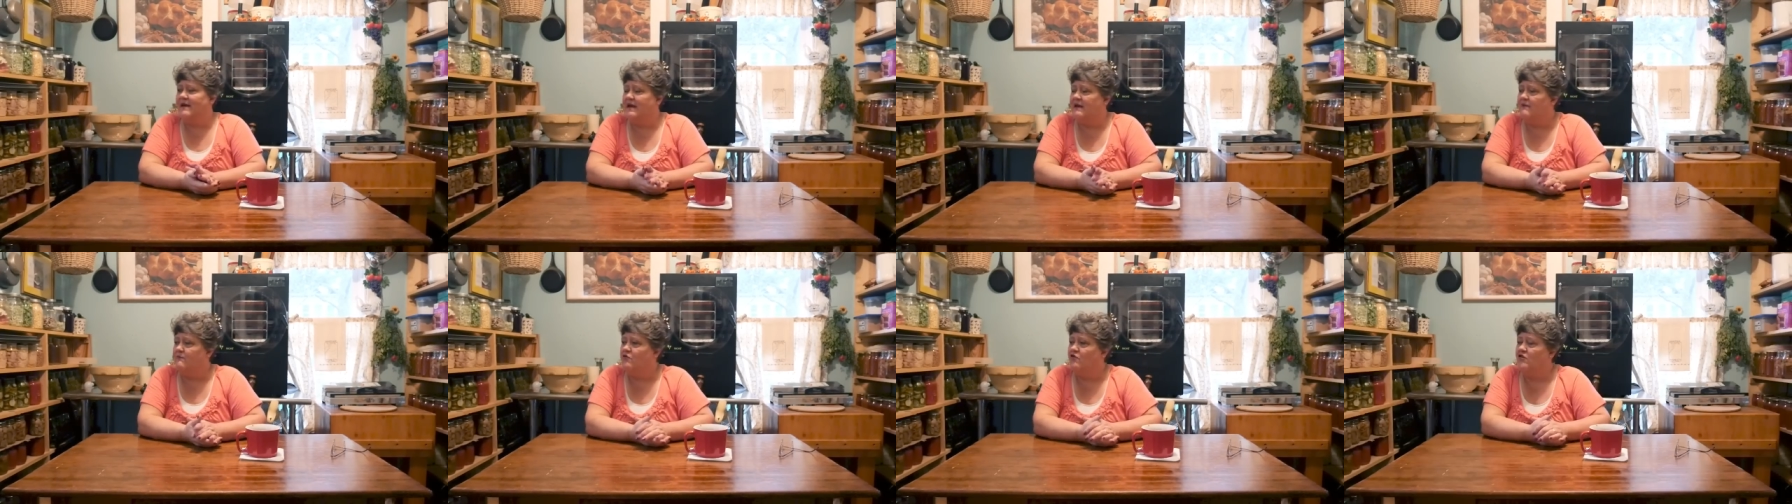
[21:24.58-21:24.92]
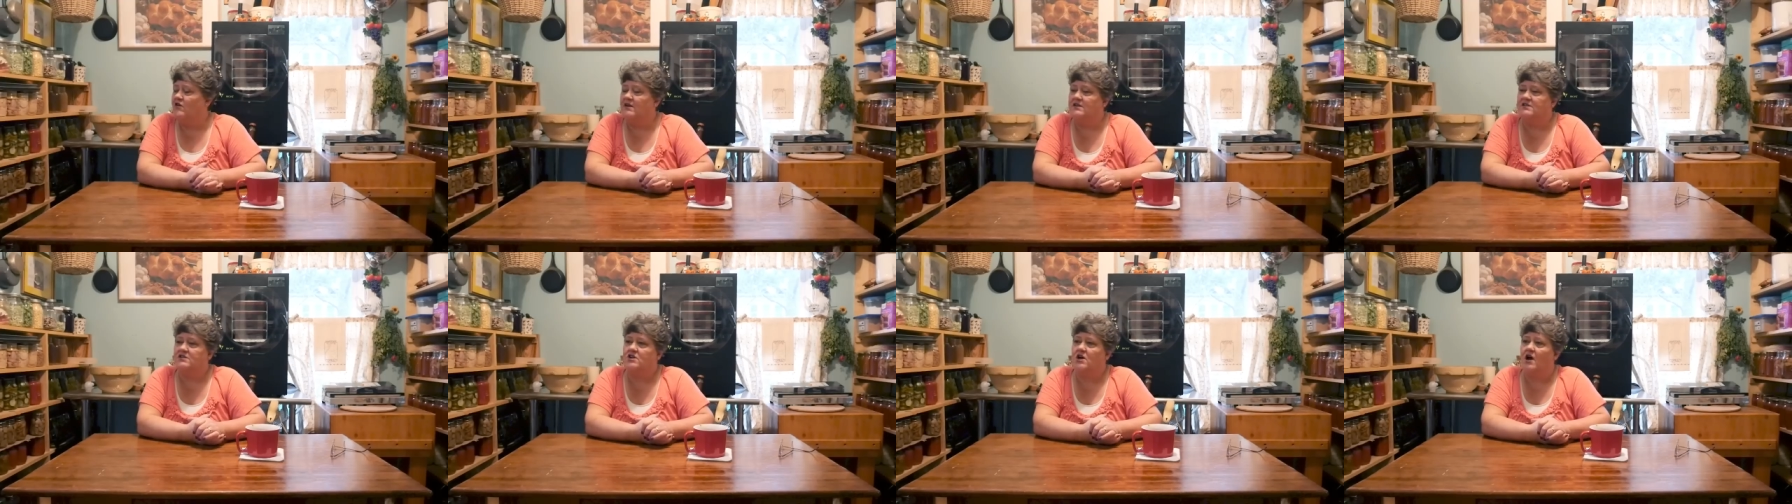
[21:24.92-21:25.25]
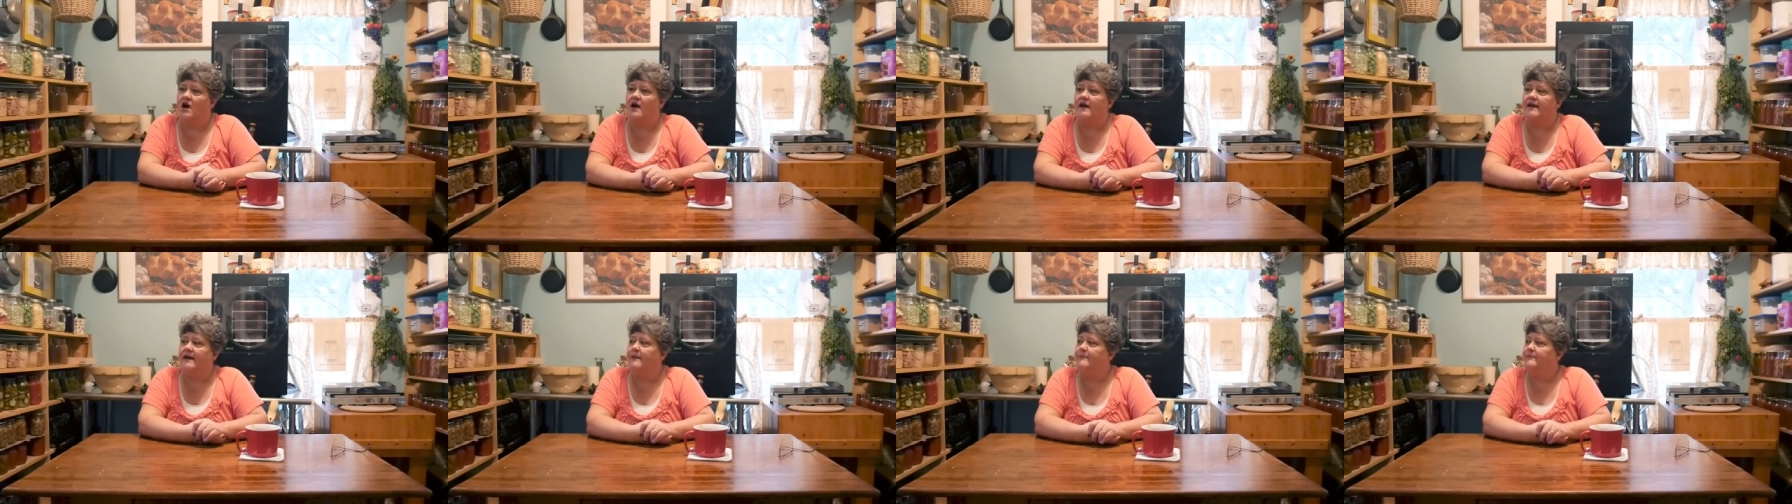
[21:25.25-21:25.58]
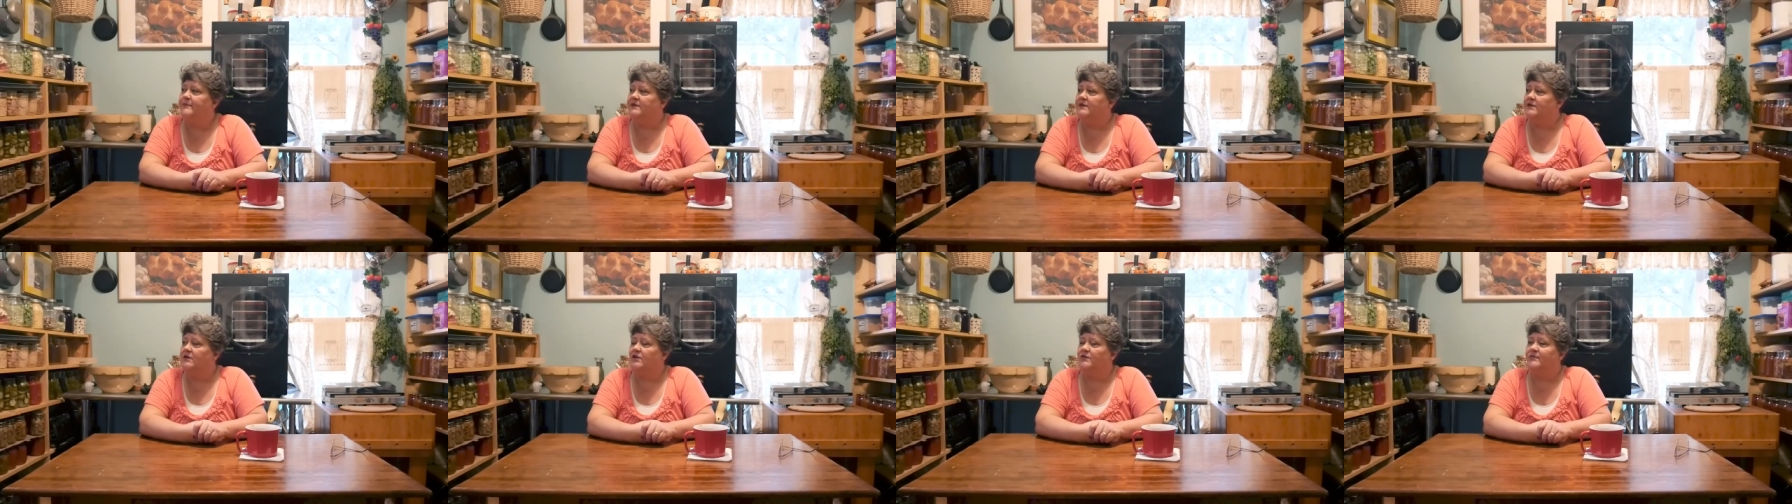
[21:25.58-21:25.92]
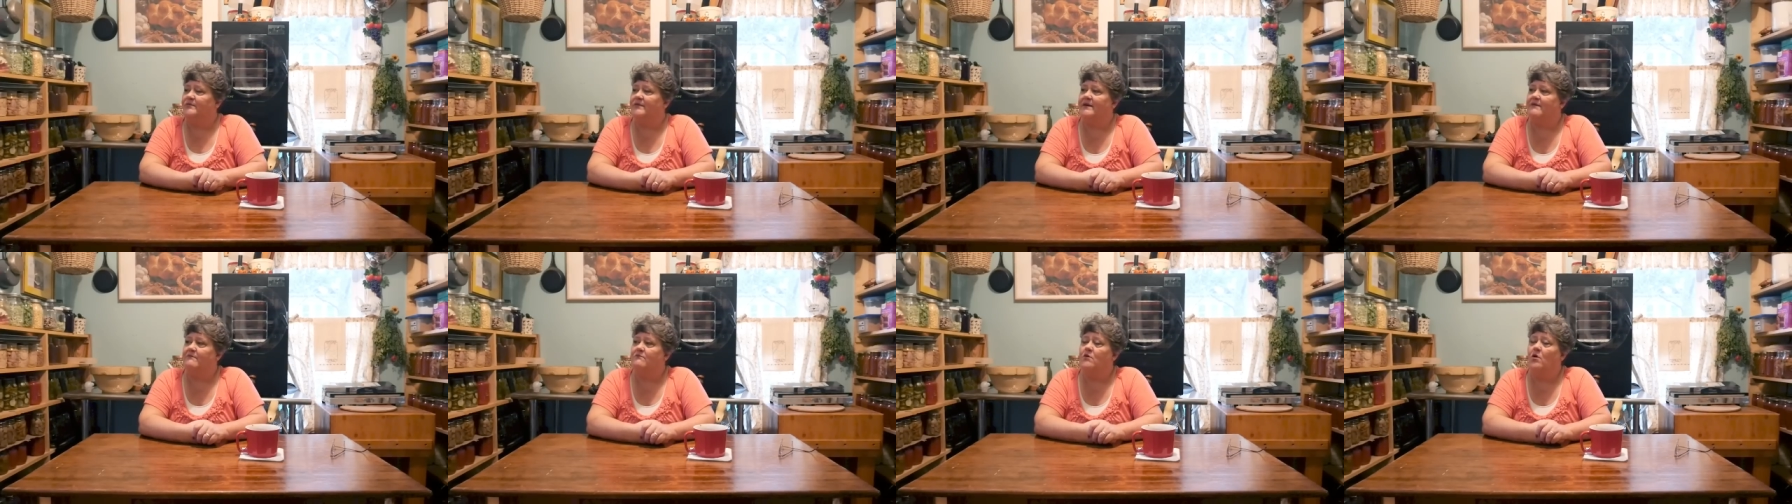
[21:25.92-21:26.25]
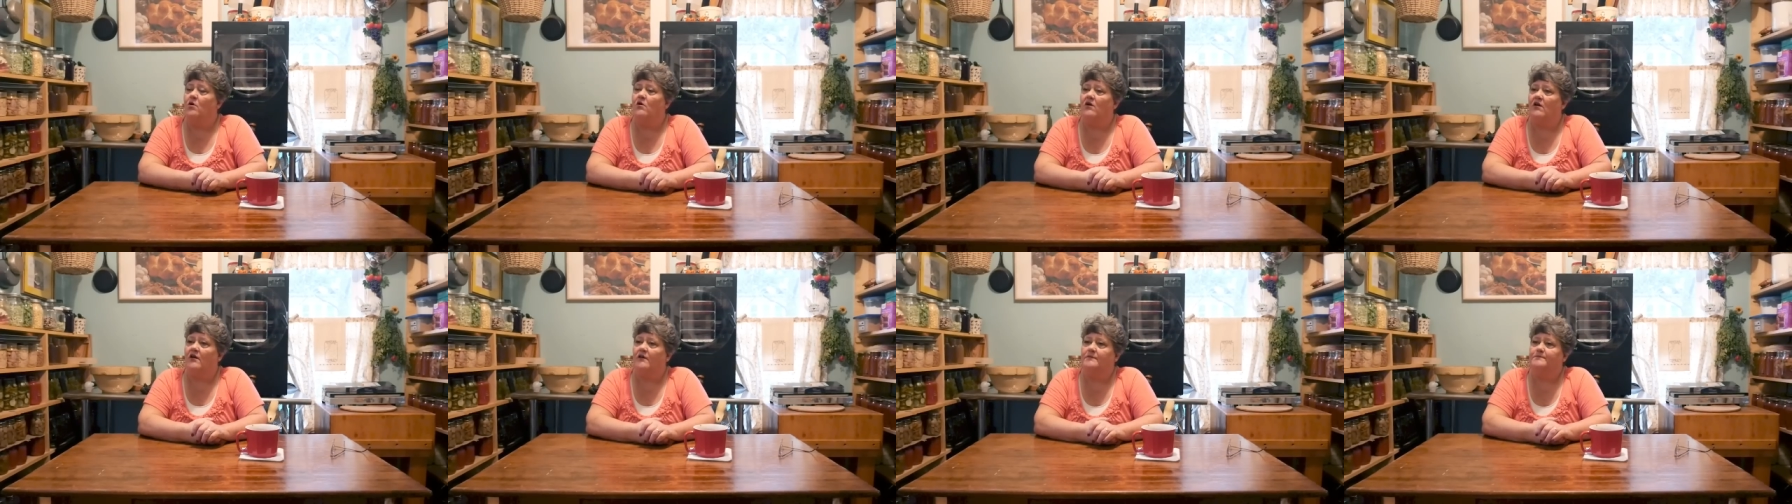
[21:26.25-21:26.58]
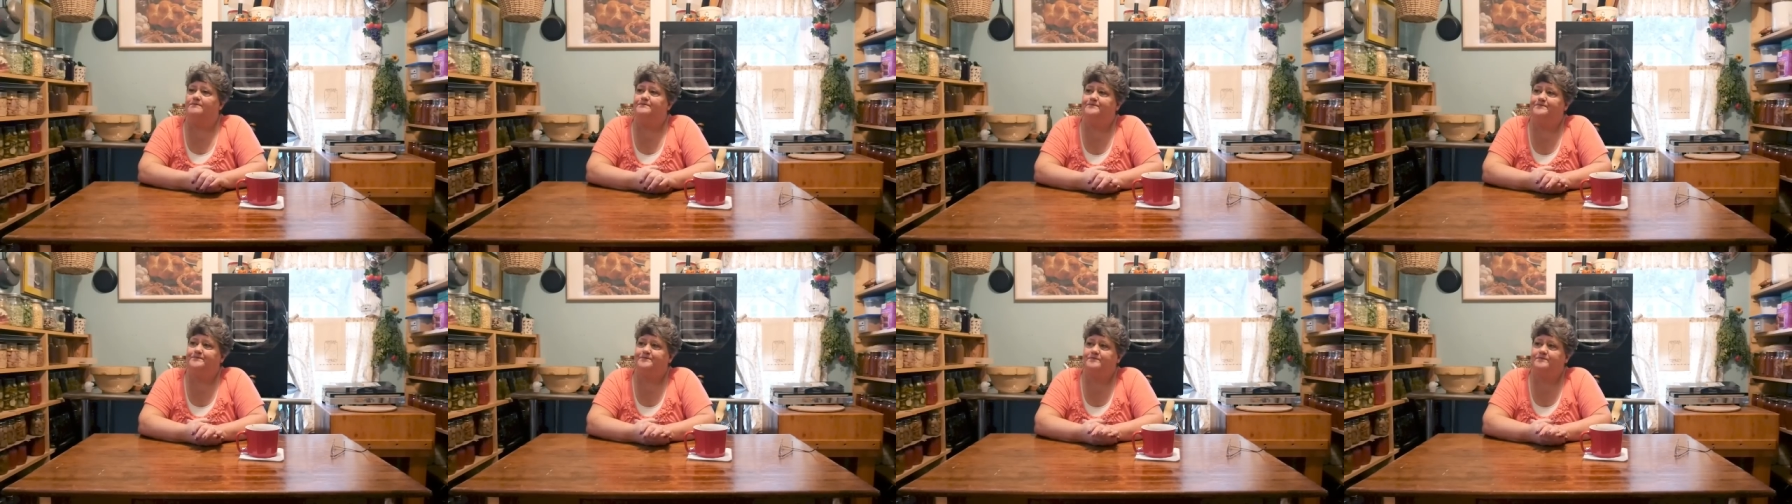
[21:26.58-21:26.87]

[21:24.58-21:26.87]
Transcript: anymore. It's gone up a little bit more.